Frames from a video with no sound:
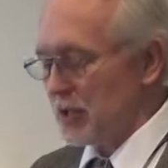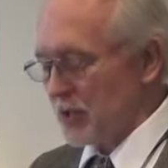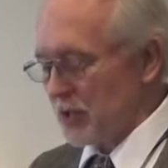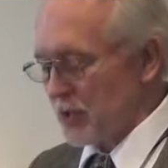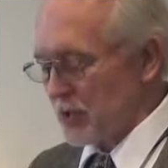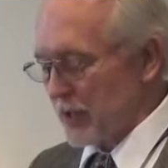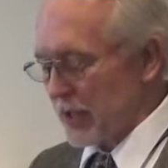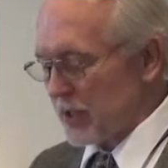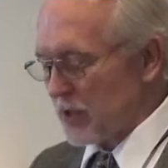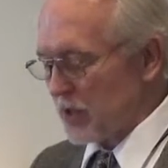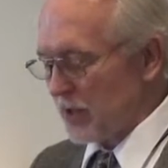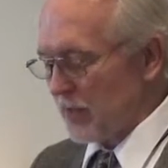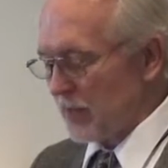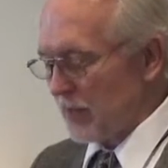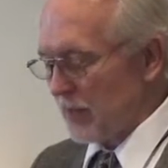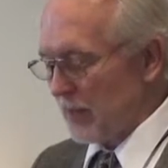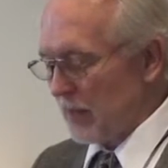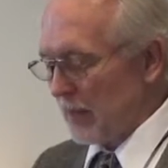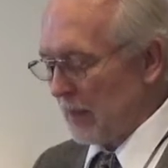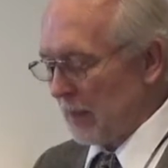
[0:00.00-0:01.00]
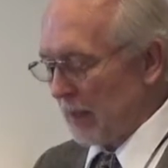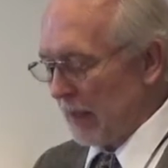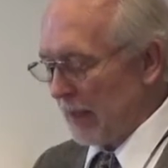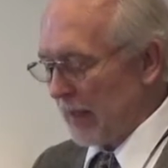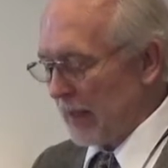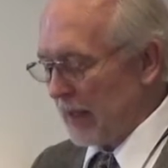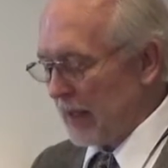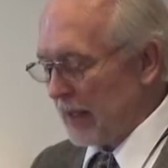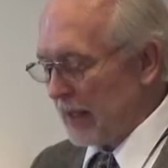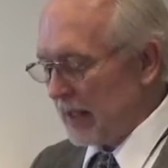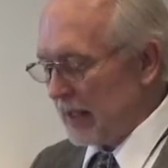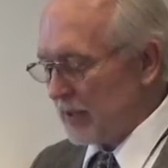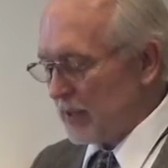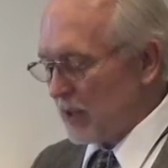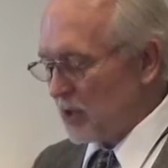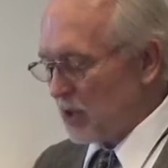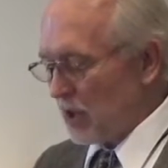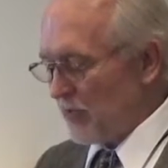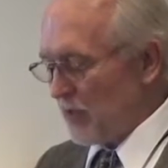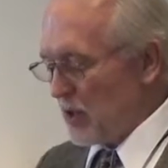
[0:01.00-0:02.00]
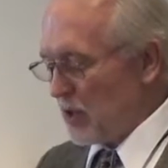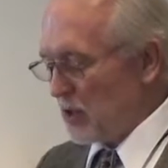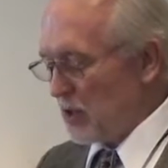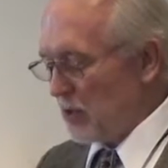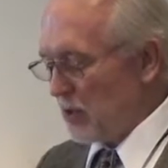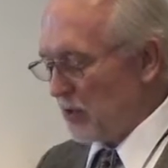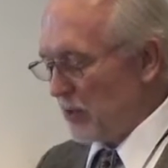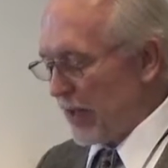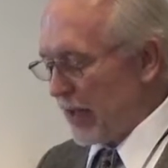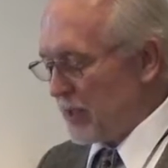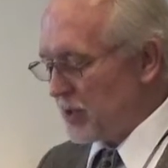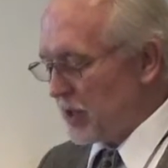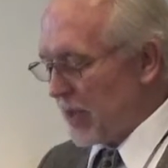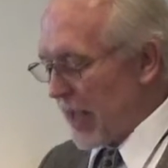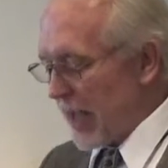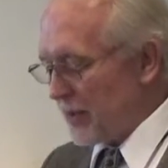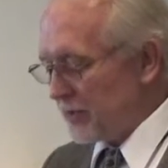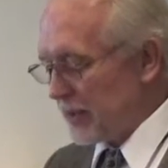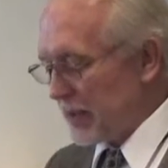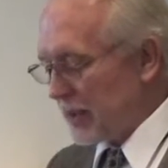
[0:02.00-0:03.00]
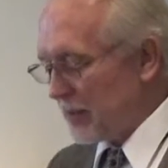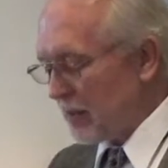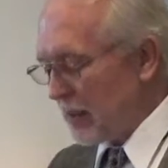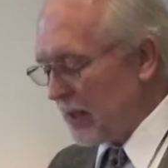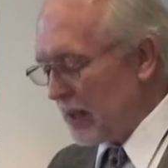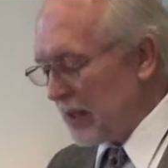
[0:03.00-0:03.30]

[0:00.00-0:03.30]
instruction. Those of you raised Catholic